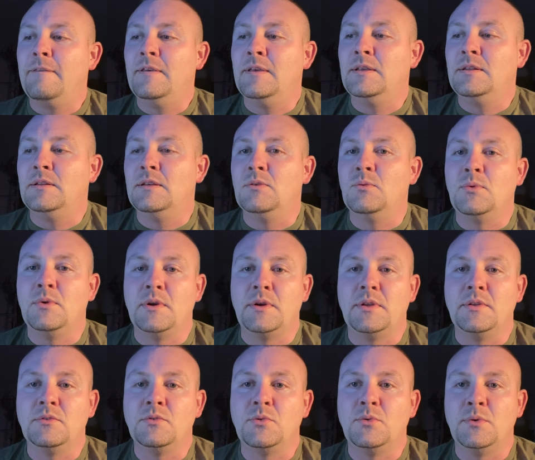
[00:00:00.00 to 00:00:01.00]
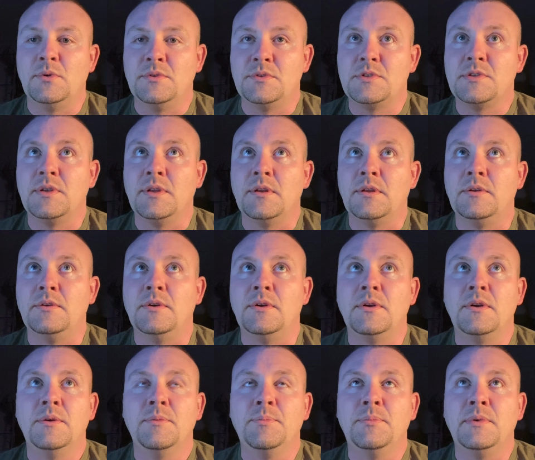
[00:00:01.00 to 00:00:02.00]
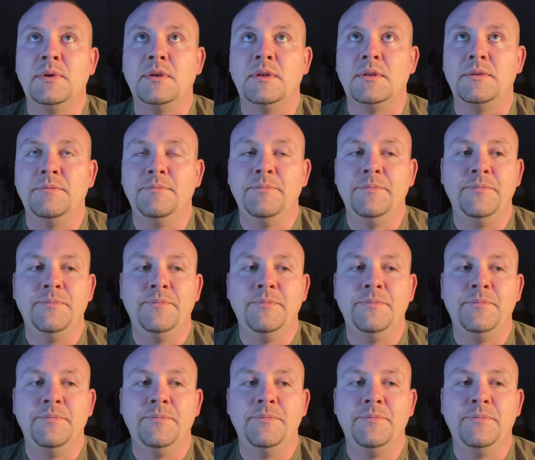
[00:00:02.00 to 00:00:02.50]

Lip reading: and then working towards Senator. But